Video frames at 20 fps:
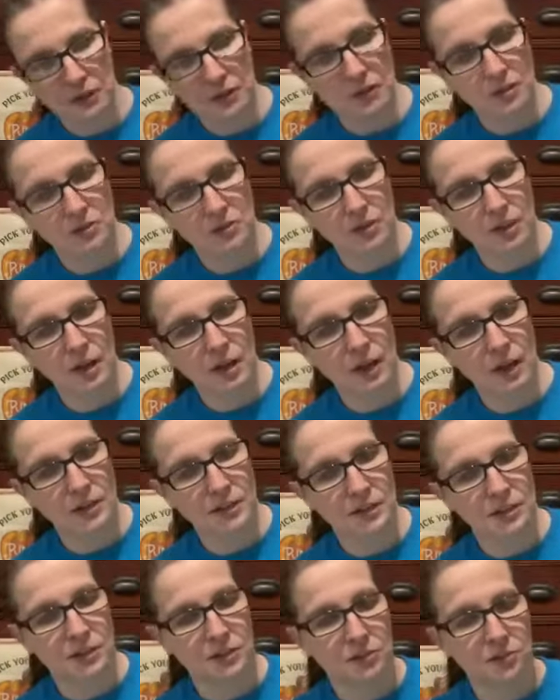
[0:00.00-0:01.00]
then the
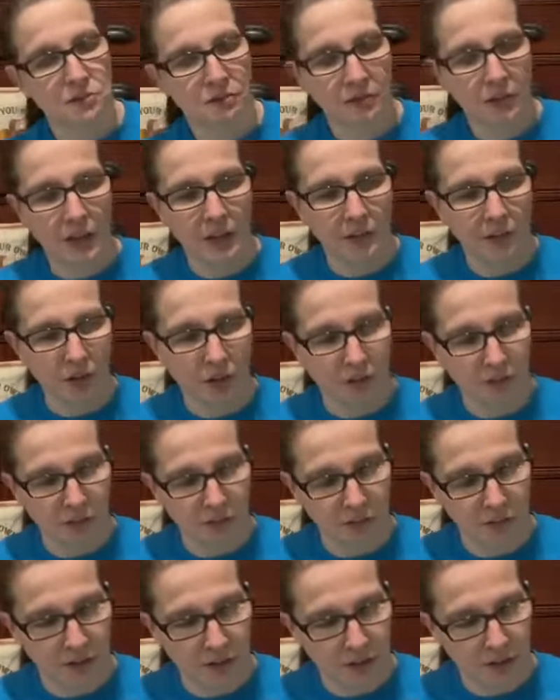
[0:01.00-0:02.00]
side is faith
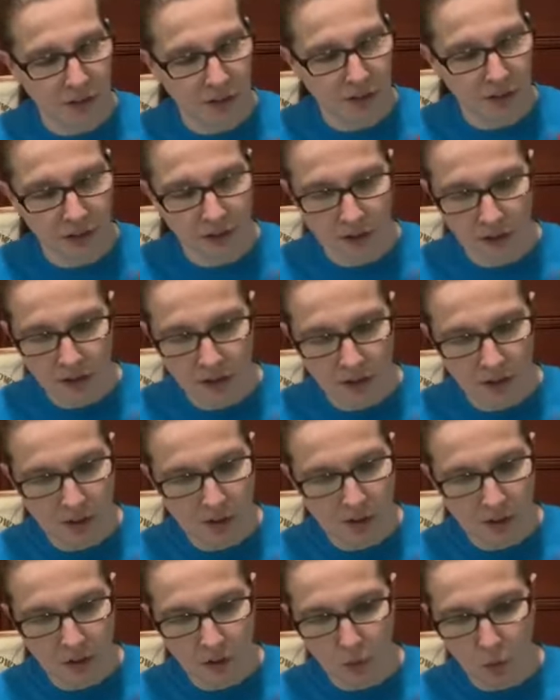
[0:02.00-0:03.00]
over fear,
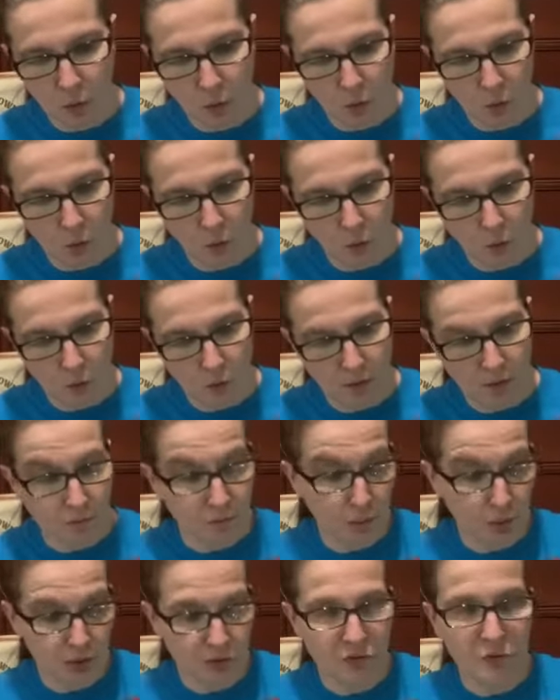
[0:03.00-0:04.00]
or
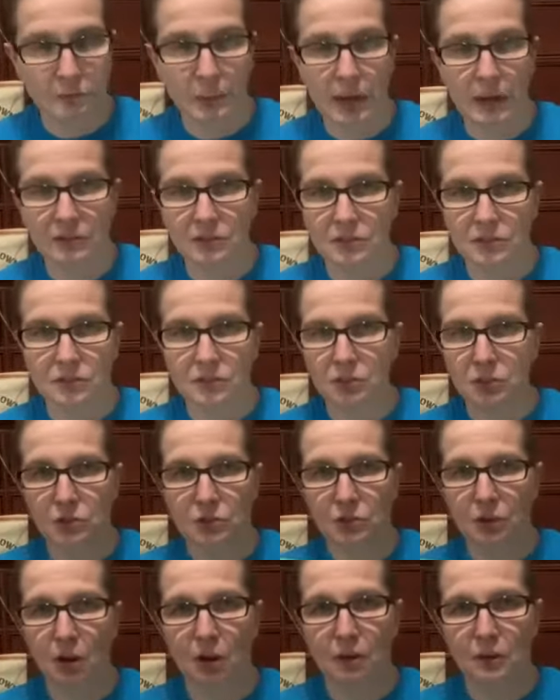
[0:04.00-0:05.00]
moves mountains. So
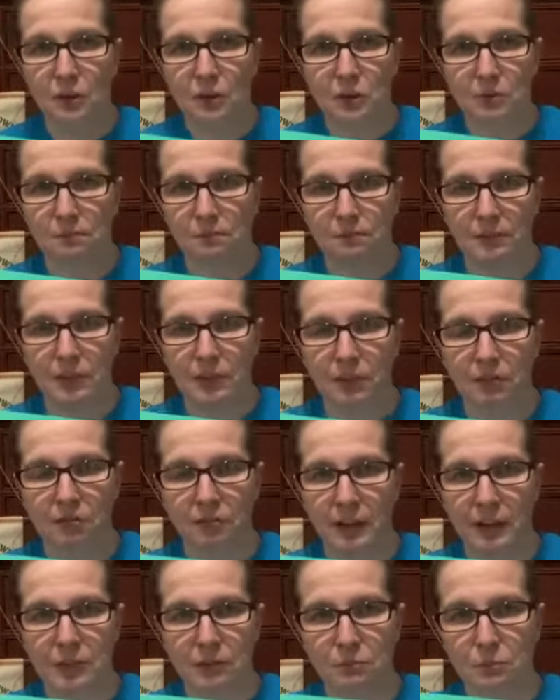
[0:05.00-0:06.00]
you can,
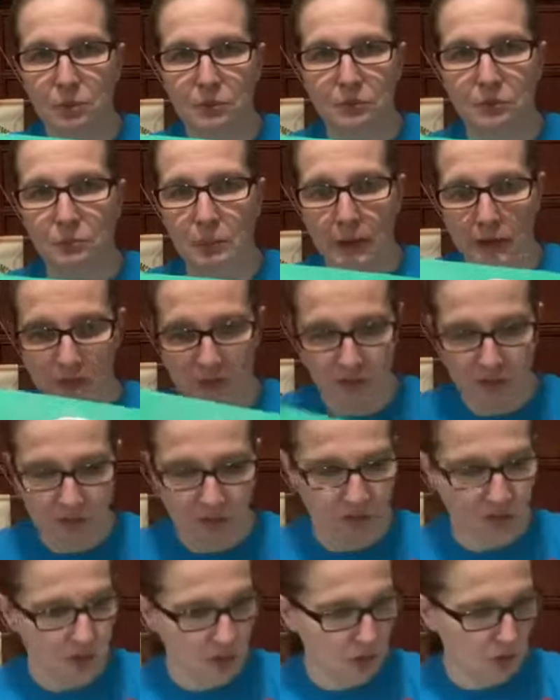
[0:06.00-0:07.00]
faith moves
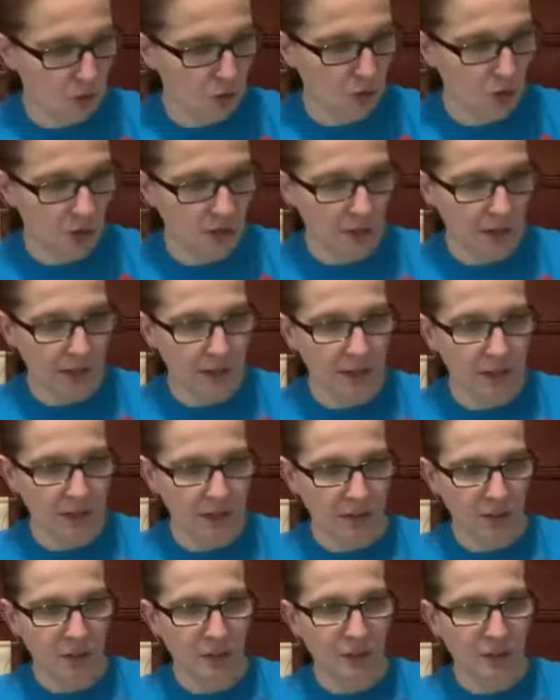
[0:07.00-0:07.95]
mountains. You can do all that.